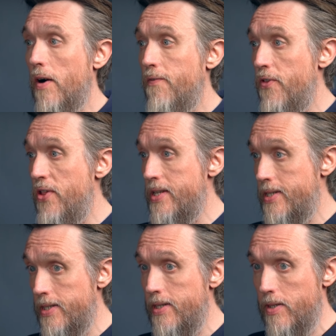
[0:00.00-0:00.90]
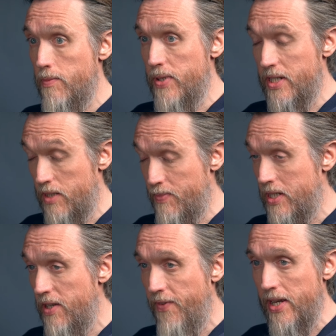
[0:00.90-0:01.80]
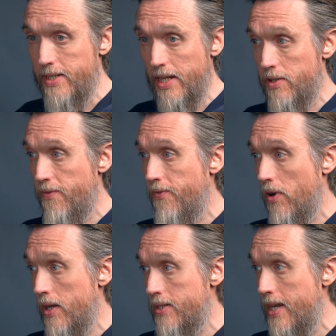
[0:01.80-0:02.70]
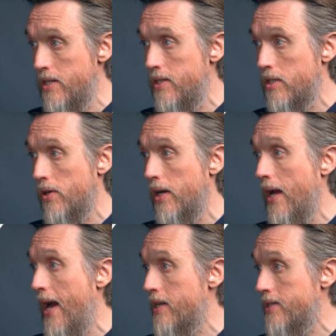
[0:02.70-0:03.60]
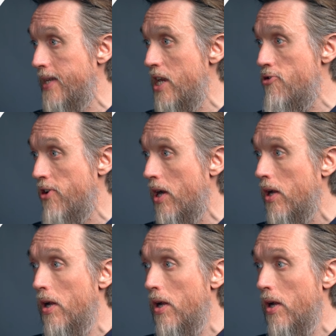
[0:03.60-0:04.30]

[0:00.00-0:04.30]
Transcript: for this specific set of sensors. So I'm going to add a state trigger.